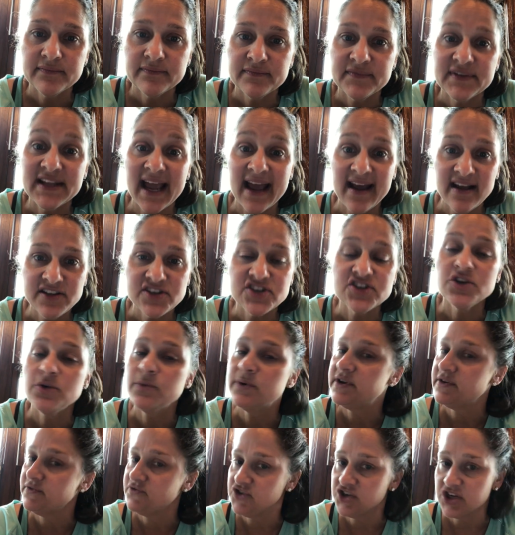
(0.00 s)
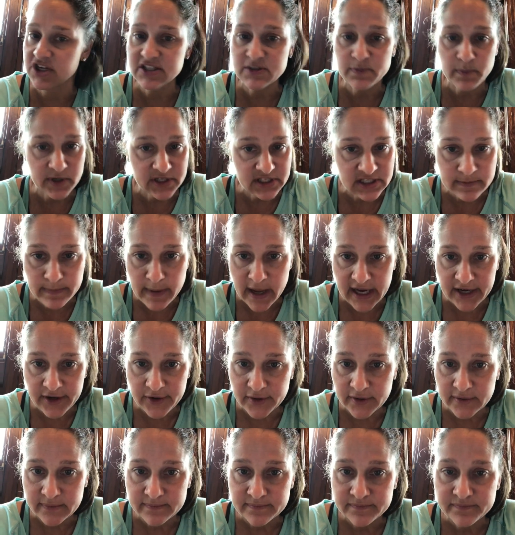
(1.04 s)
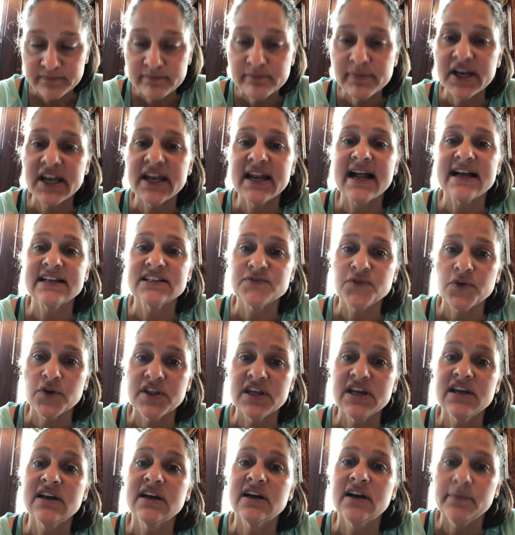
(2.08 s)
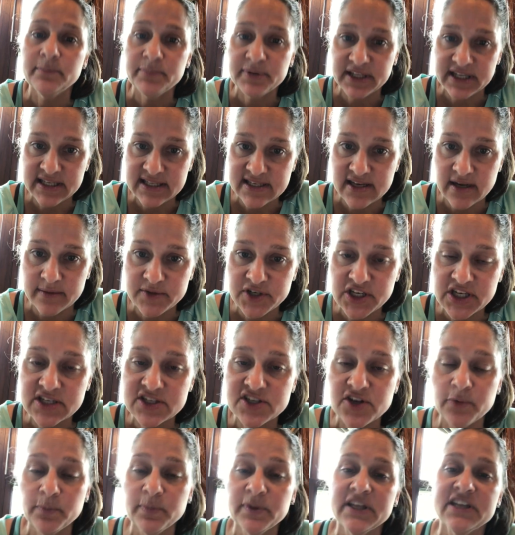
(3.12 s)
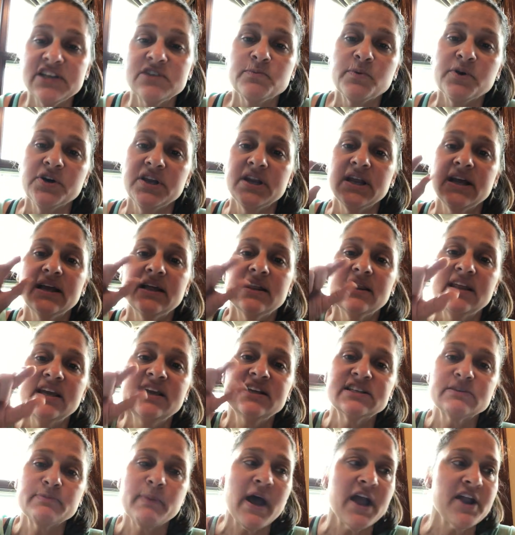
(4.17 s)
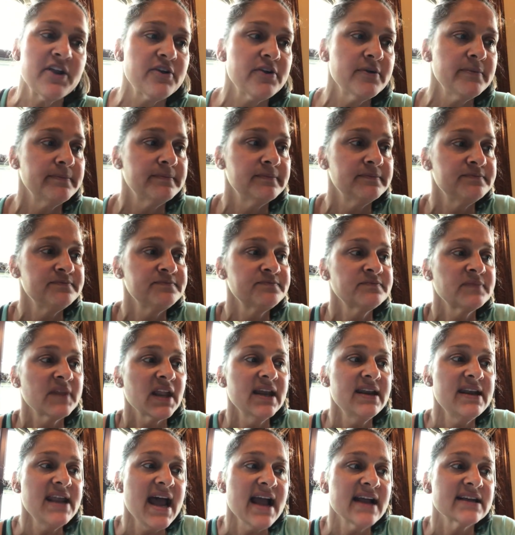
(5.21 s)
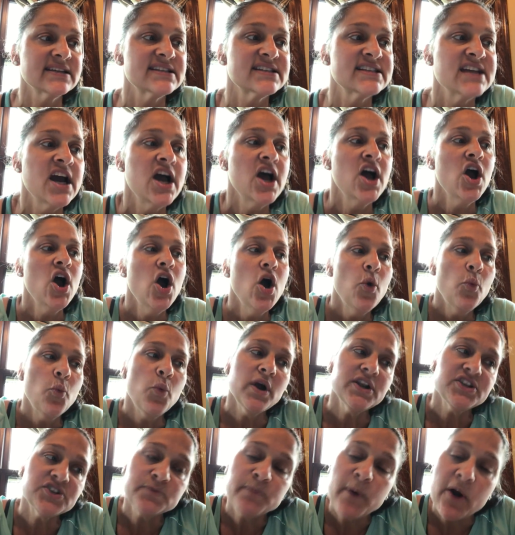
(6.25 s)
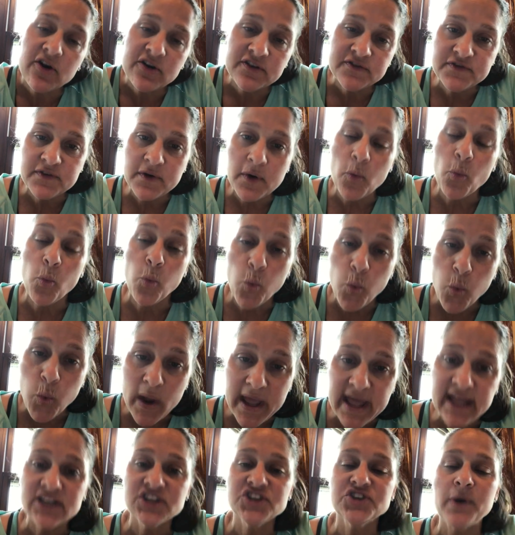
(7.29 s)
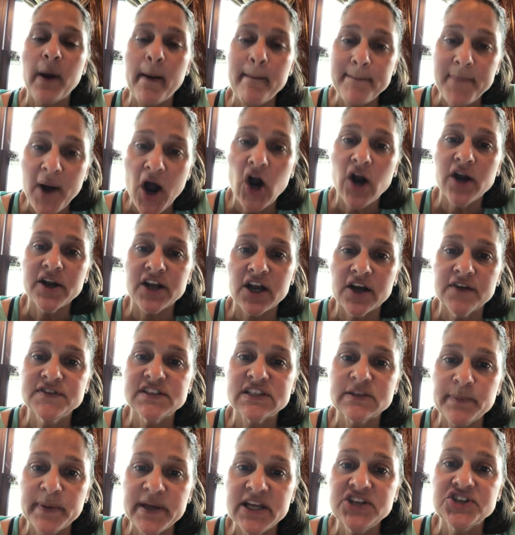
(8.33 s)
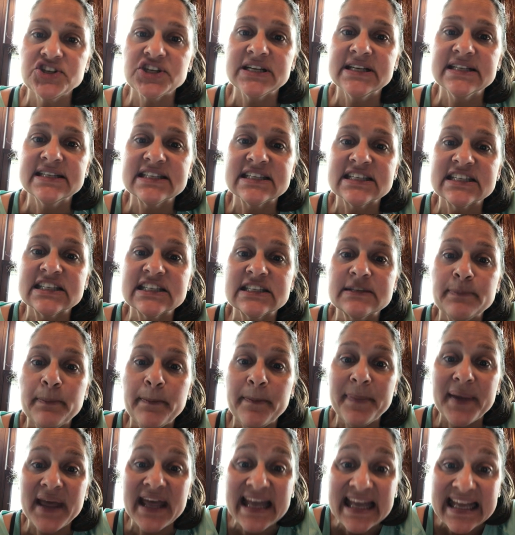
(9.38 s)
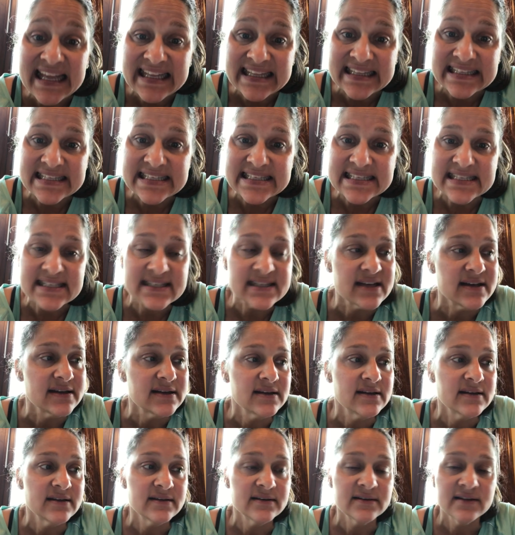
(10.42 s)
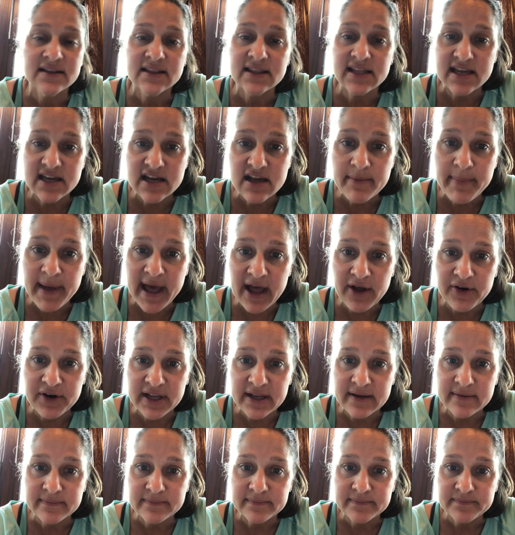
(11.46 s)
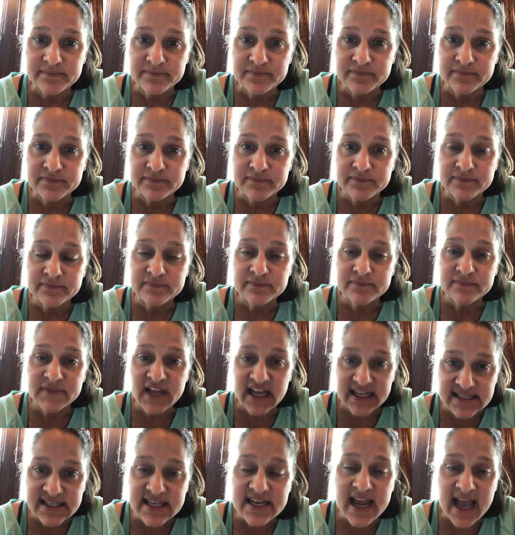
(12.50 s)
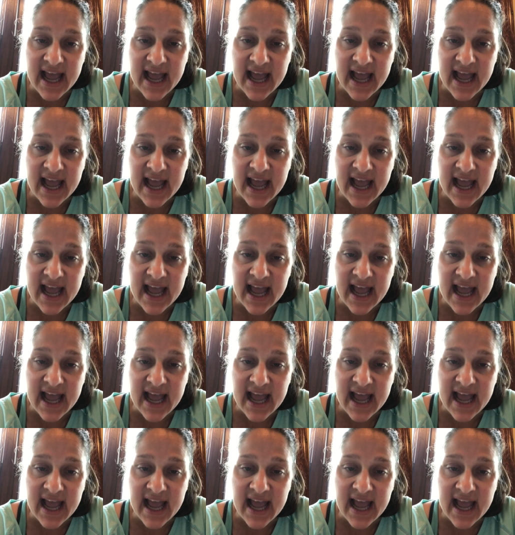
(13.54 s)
Yes, you would have just put spider, but it asked for the complete subject. So please put the spider. Next, which part of speech is spins? Think about it. That's an